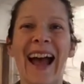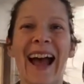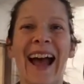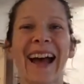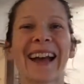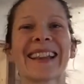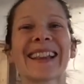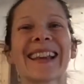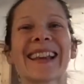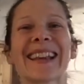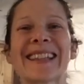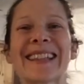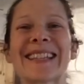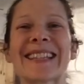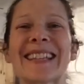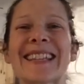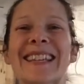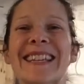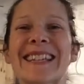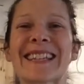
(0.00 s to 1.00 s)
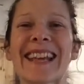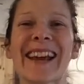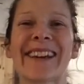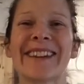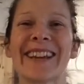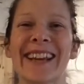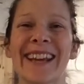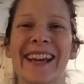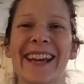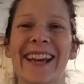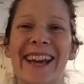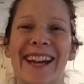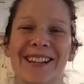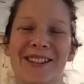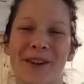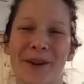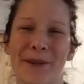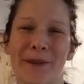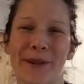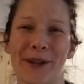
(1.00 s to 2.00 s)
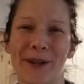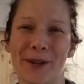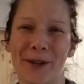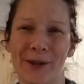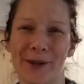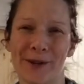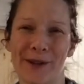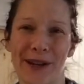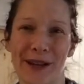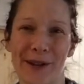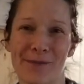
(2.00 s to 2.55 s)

Hi there, this is Carrie here at Treatment Unicorn,